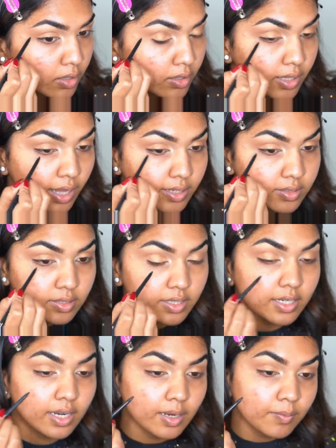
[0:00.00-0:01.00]
that's
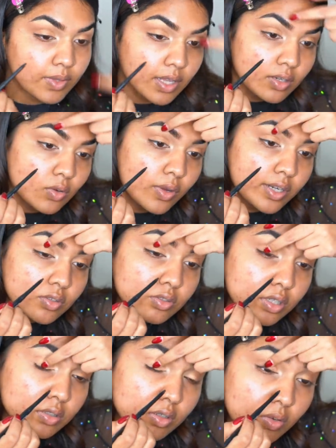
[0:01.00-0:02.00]
it i'm then going to
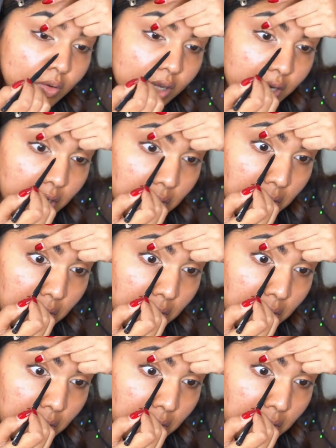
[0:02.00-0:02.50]
just go ahead